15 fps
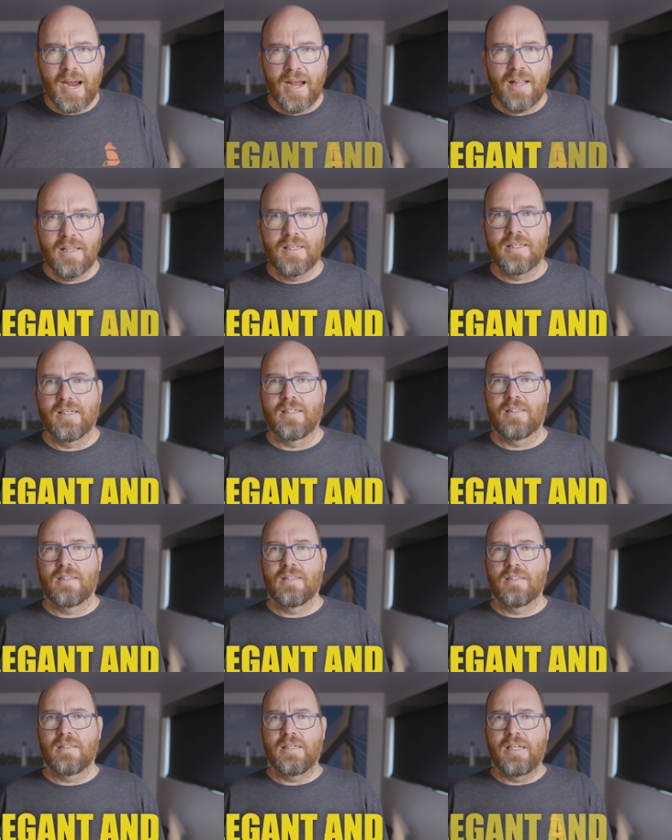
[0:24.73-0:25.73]

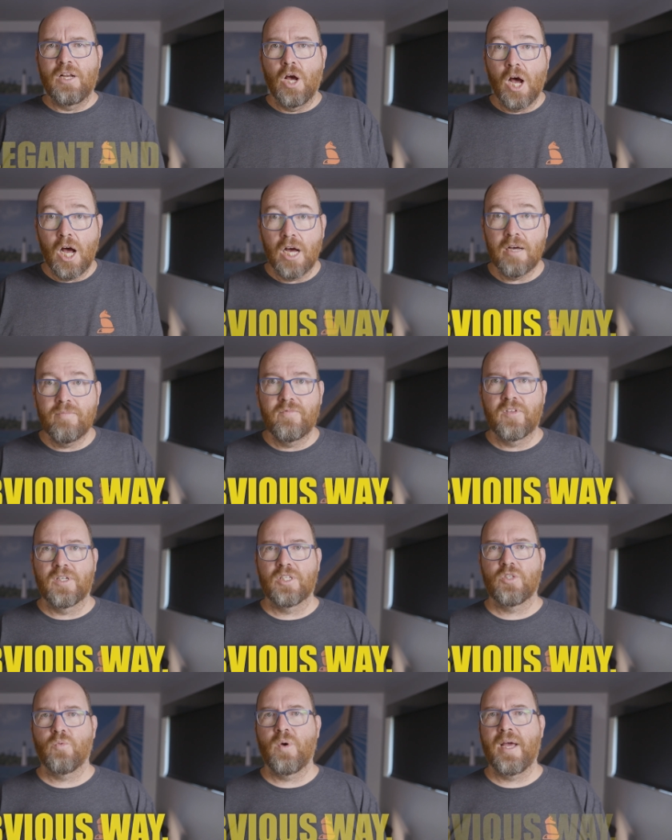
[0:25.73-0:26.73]
elegant and
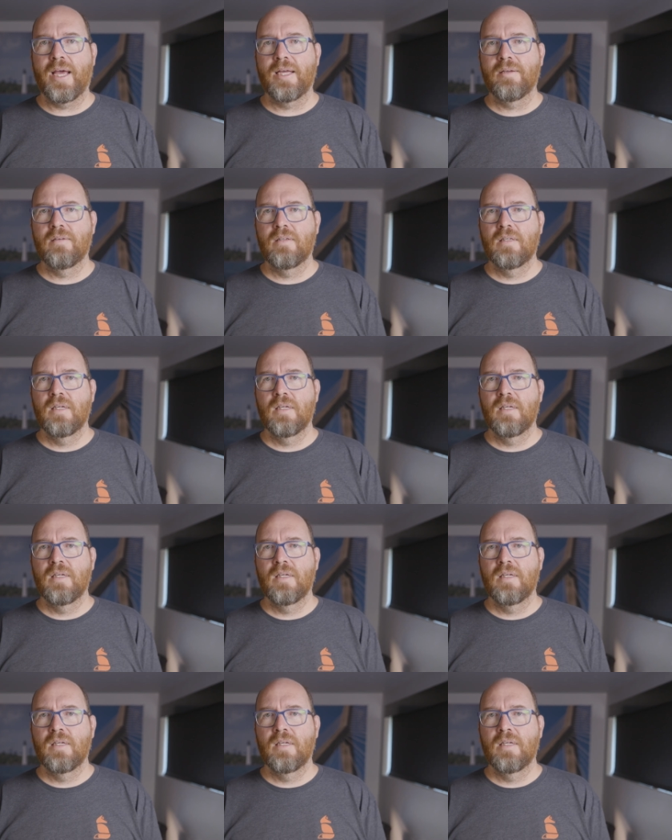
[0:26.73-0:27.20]
obvious way.